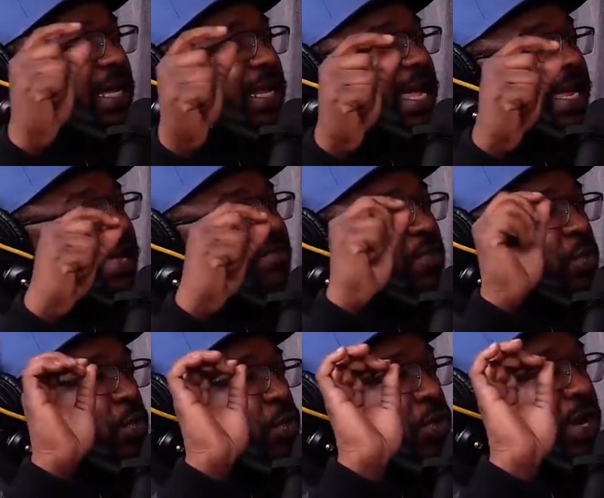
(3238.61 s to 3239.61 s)
that like it
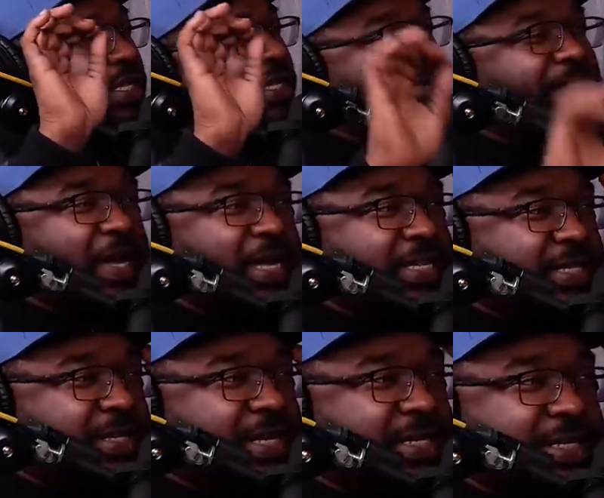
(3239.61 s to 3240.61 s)
reward it, it fuck it's
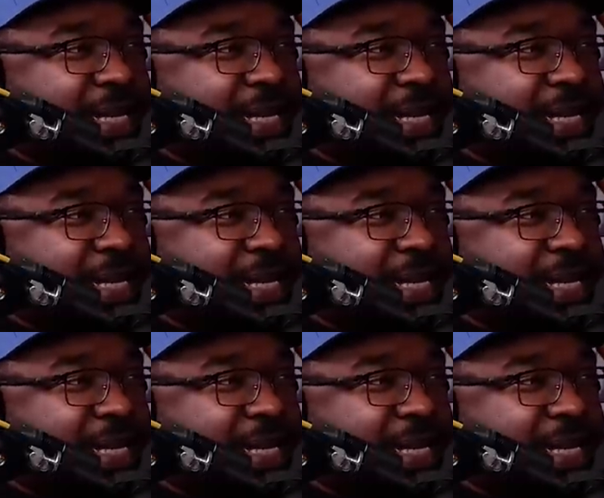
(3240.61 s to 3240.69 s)
a it's a